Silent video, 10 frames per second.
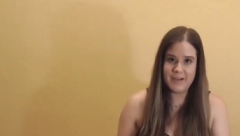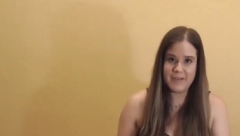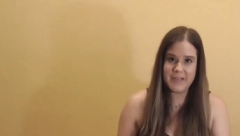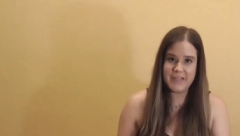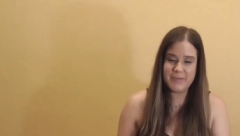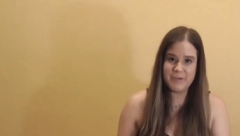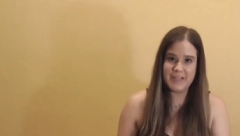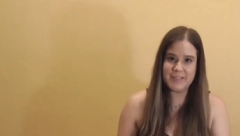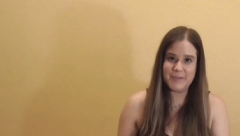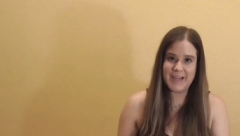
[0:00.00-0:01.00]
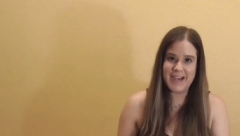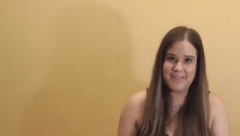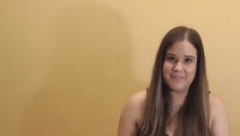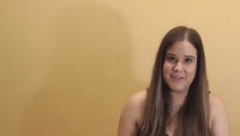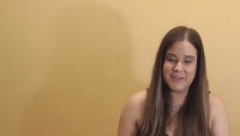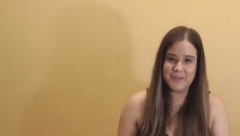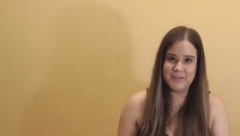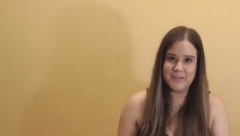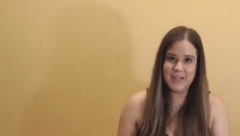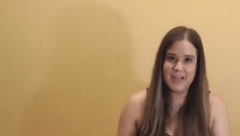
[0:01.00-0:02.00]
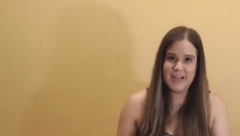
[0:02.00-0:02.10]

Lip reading: Okay, Libra, that's what I have for you.